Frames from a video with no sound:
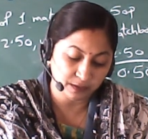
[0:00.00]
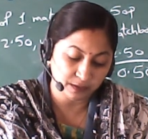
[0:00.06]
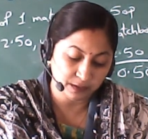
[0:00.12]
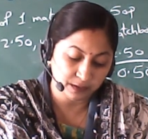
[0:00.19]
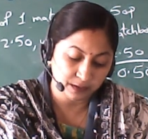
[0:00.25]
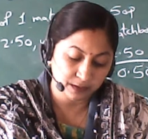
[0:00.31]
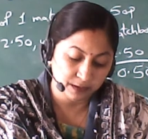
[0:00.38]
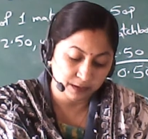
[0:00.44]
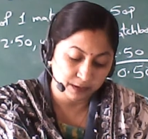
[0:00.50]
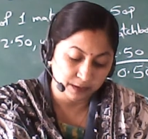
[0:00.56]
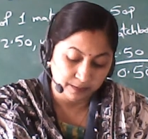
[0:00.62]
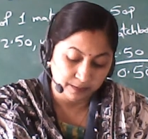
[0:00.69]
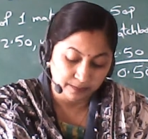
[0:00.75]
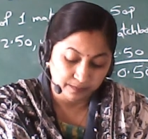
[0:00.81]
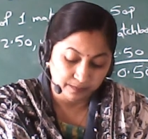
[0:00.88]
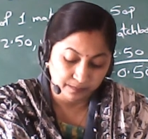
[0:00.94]

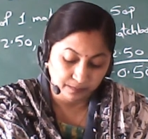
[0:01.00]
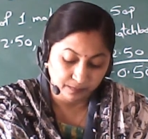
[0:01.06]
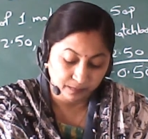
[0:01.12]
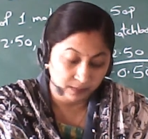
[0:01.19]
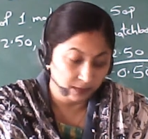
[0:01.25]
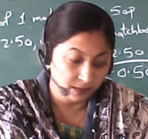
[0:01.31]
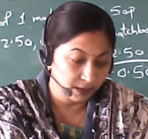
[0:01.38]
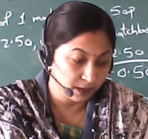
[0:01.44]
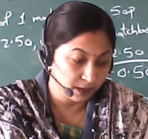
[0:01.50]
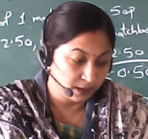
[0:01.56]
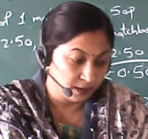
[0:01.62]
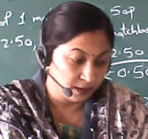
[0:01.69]
[no speech]